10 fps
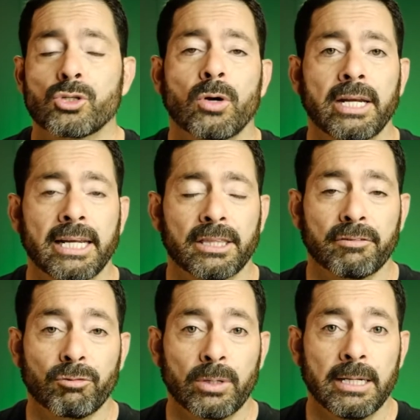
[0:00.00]
and try to get the
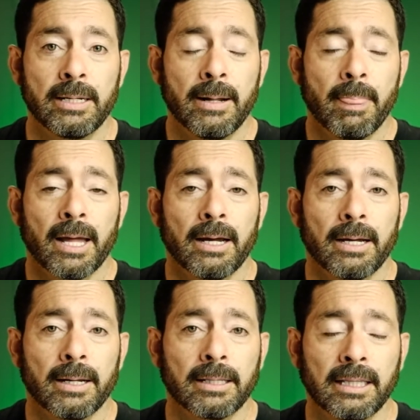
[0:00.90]
free
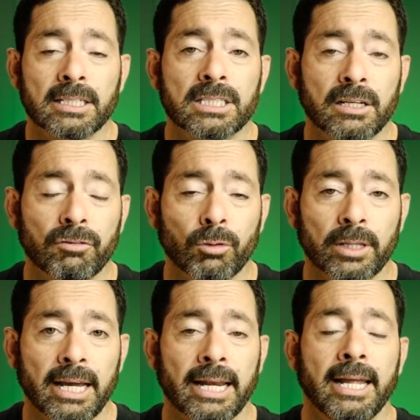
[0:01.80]
uh, listing for
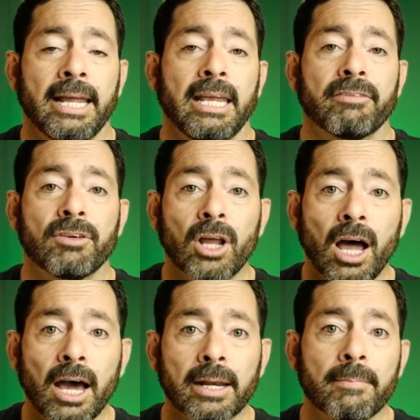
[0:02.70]
that. If
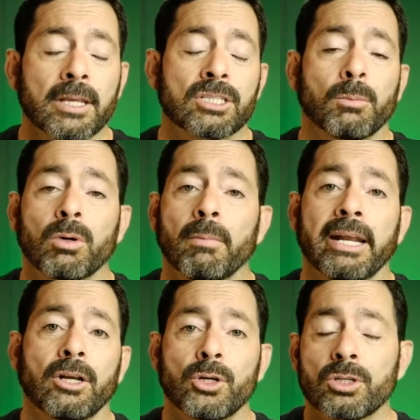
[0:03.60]
not, someone might
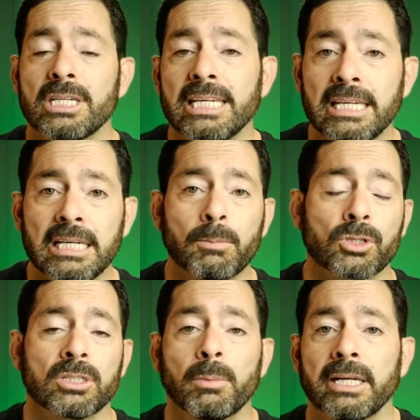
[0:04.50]
on your team or
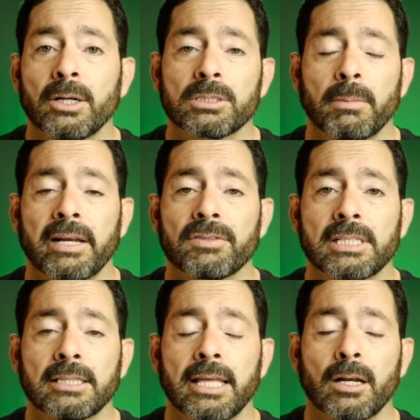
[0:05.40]
somebody else might have
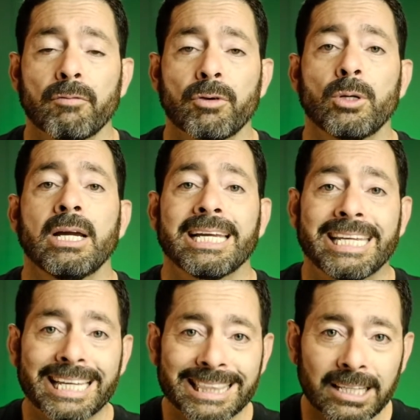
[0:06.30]
set that up for you.
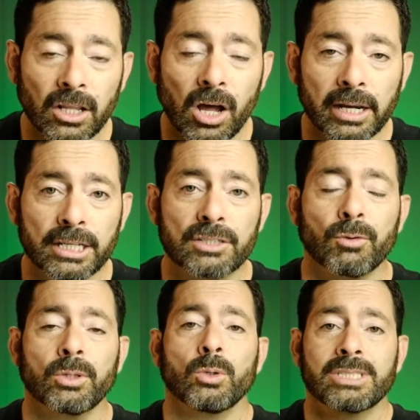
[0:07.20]
Get the logins
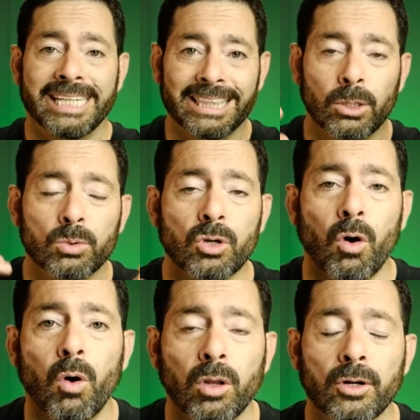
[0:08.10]
for those. Get those
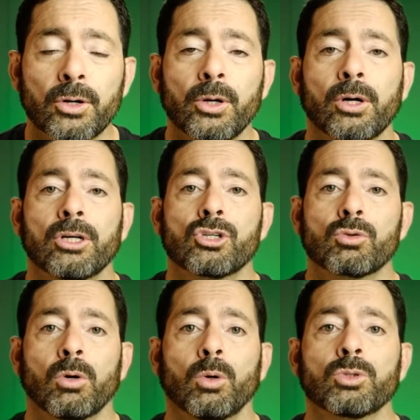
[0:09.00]
all under your
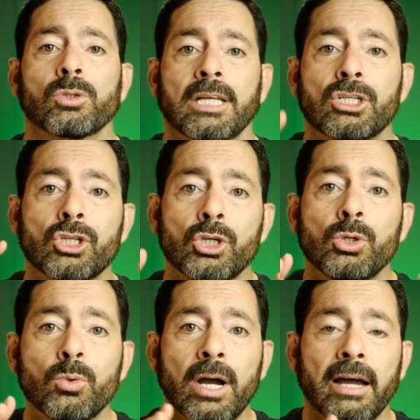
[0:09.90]
control so that
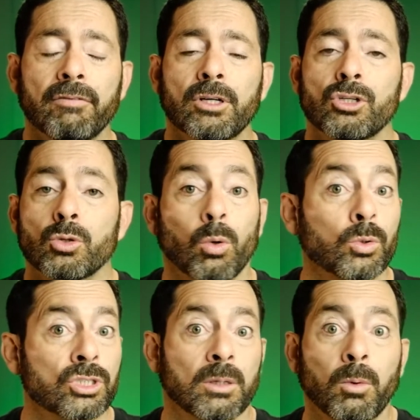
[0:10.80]
you have control or
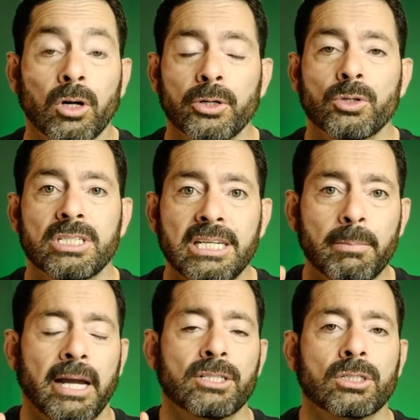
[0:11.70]
someone on your team
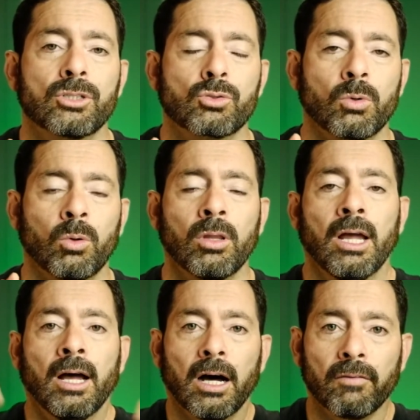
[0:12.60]
has control
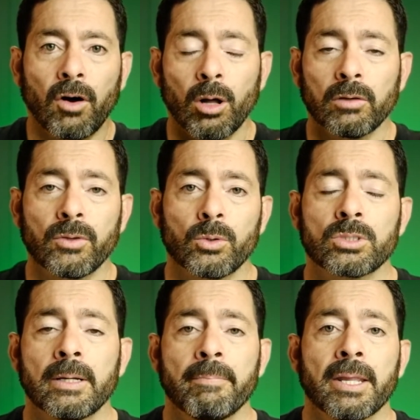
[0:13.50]
of all of
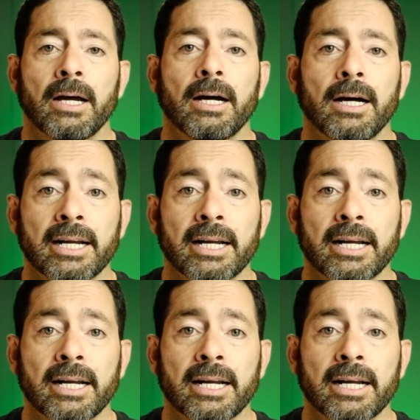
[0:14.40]
those uh,